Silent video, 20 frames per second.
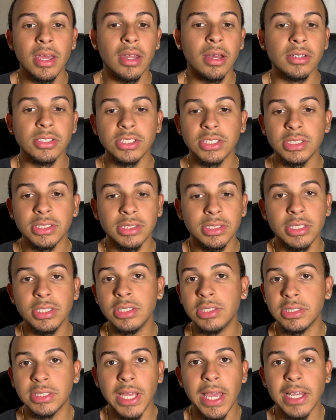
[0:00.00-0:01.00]
And
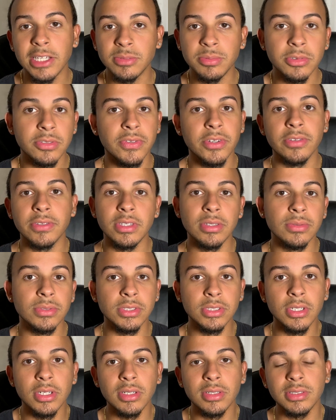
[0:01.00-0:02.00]
he just asked me if everything
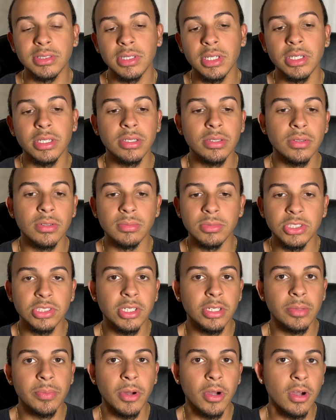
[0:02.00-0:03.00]
was good. I was like, you know, I'm
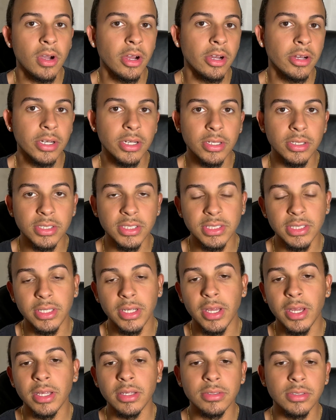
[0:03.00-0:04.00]
just checking my car right now, this
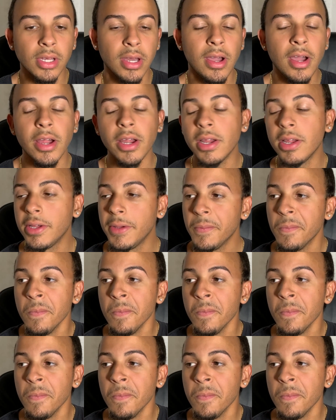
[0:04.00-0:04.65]
and that. He's like, all right.